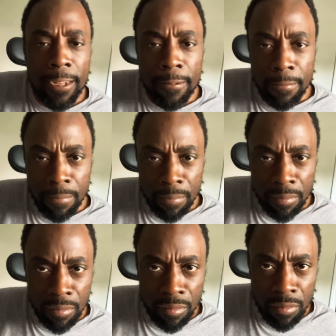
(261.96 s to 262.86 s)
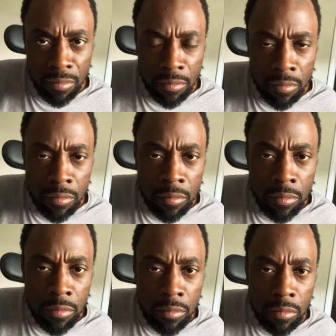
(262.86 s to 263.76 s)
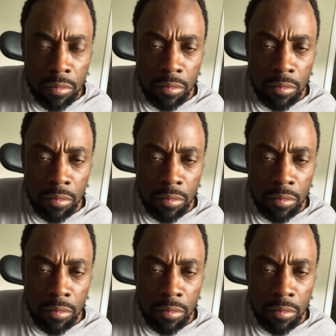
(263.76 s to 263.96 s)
[no speech]